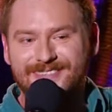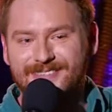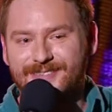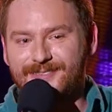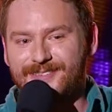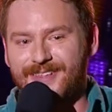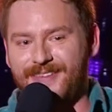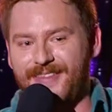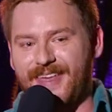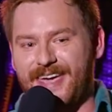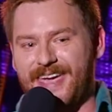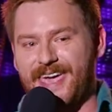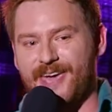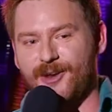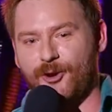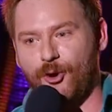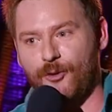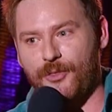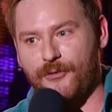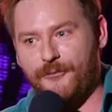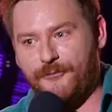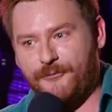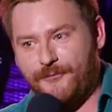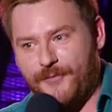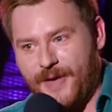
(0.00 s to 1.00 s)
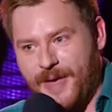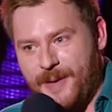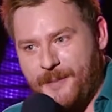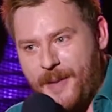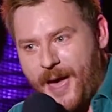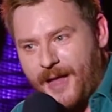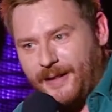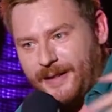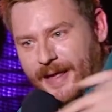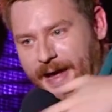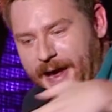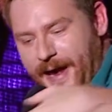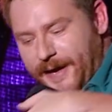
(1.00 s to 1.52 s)
that they get all the
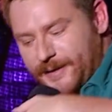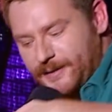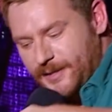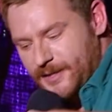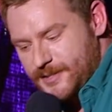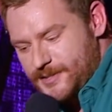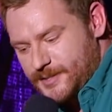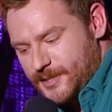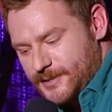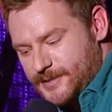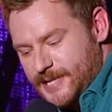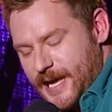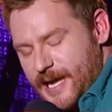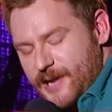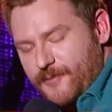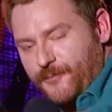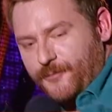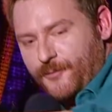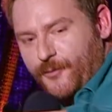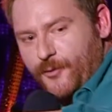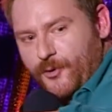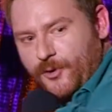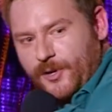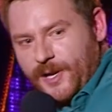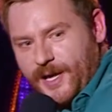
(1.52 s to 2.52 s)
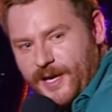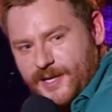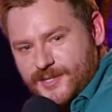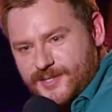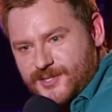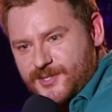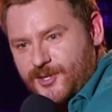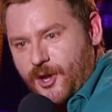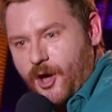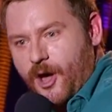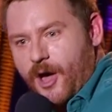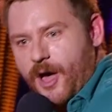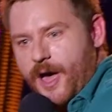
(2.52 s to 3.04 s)
female handlers to take Funny
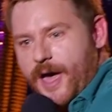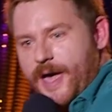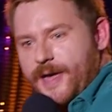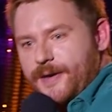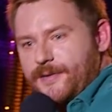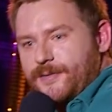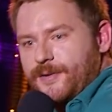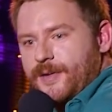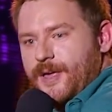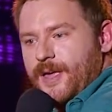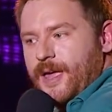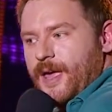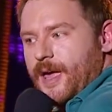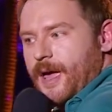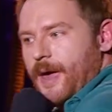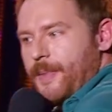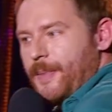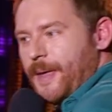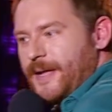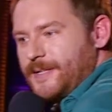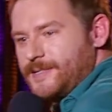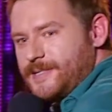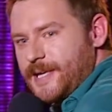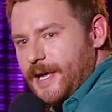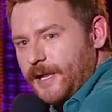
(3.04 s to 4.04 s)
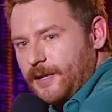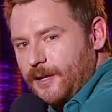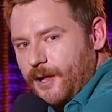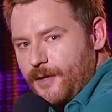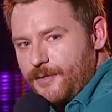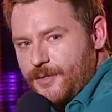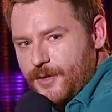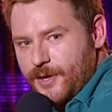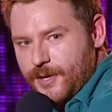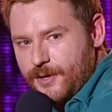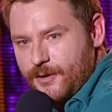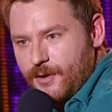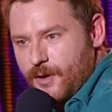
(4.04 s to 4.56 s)
aside and they tell her
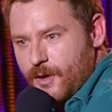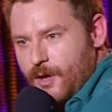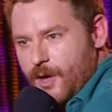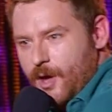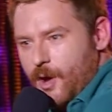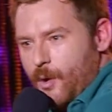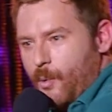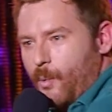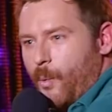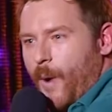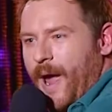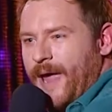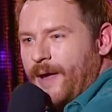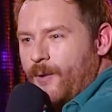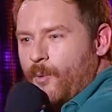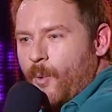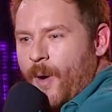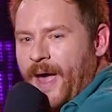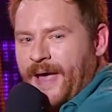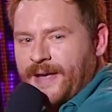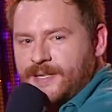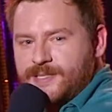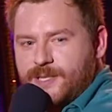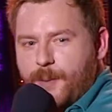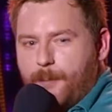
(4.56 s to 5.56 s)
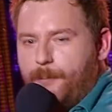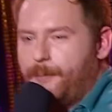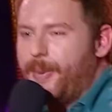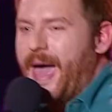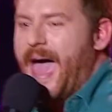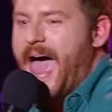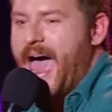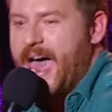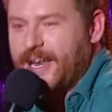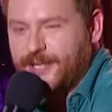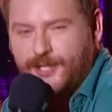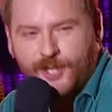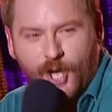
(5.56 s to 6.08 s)
that Wang Wang's a
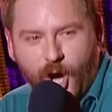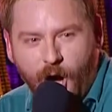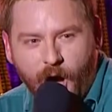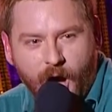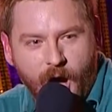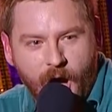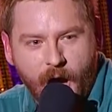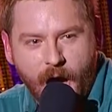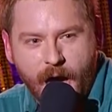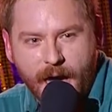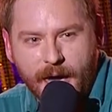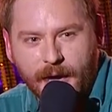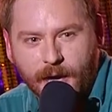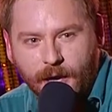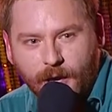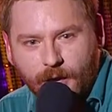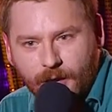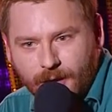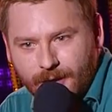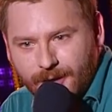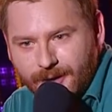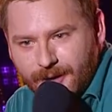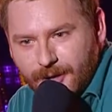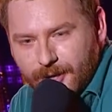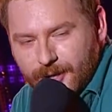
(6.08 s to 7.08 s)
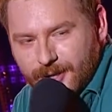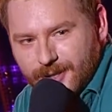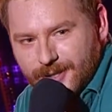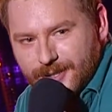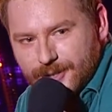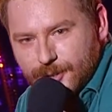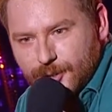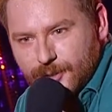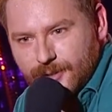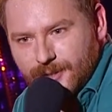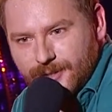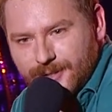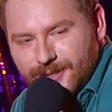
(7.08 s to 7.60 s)
bad guy.
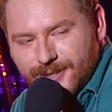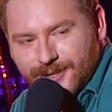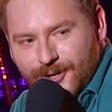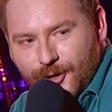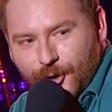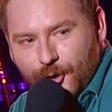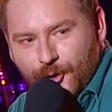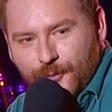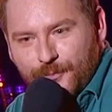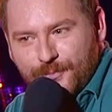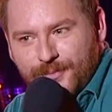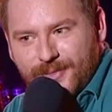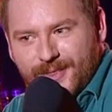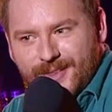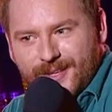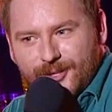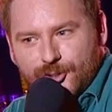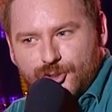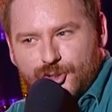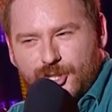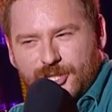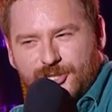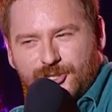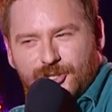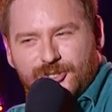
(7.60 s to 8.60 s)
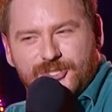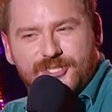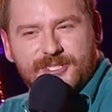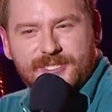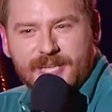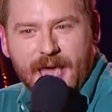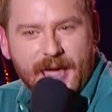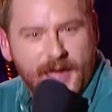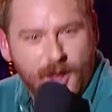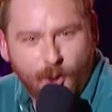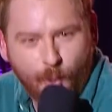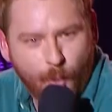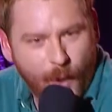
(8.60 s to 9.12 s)
You know, she should
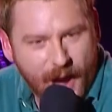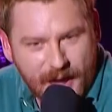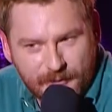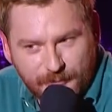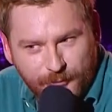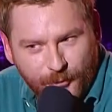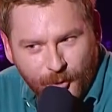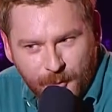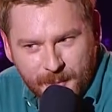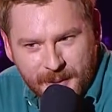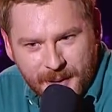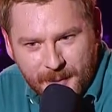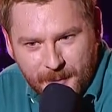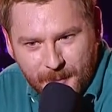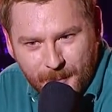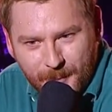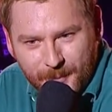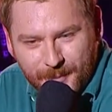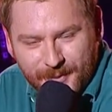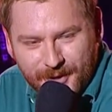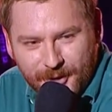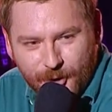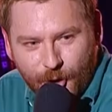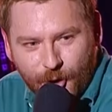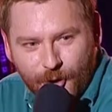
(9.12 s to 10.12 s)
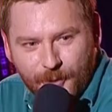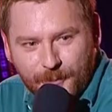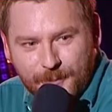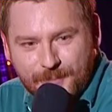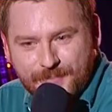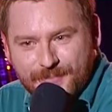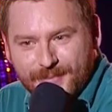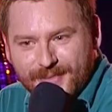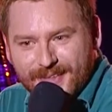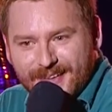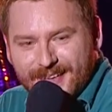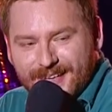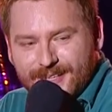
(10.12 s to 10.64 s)
stay away from him, you know.
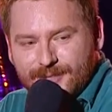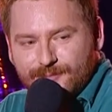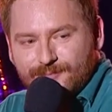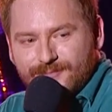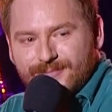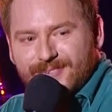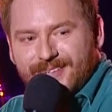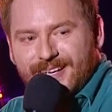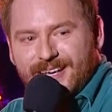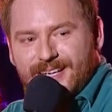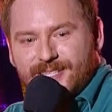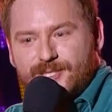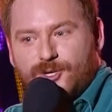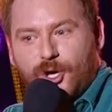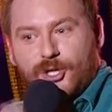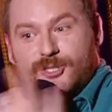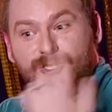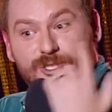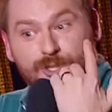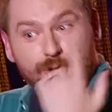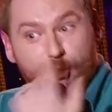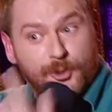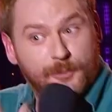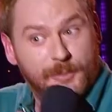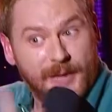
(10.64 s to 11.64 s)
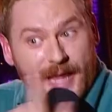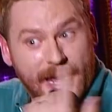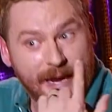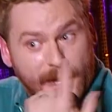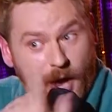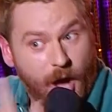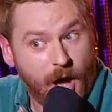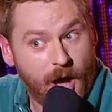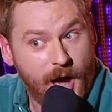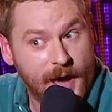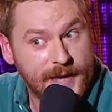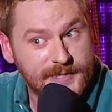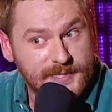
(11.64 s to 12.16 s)
He's got 2 black
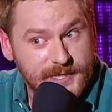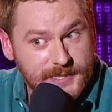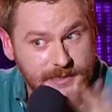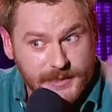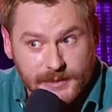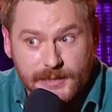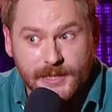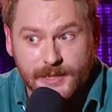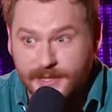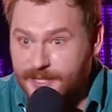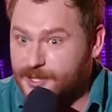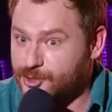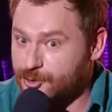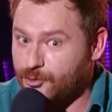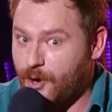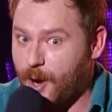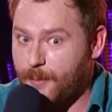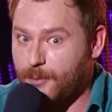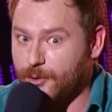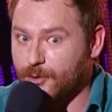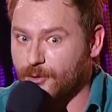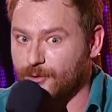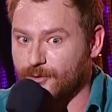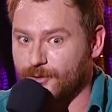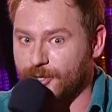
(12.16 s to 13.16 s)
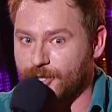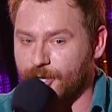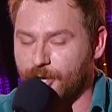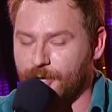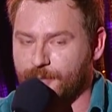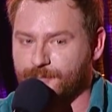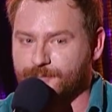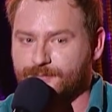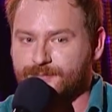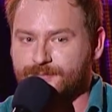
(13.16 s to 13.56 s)
eyes, he's clearly trouble, you know.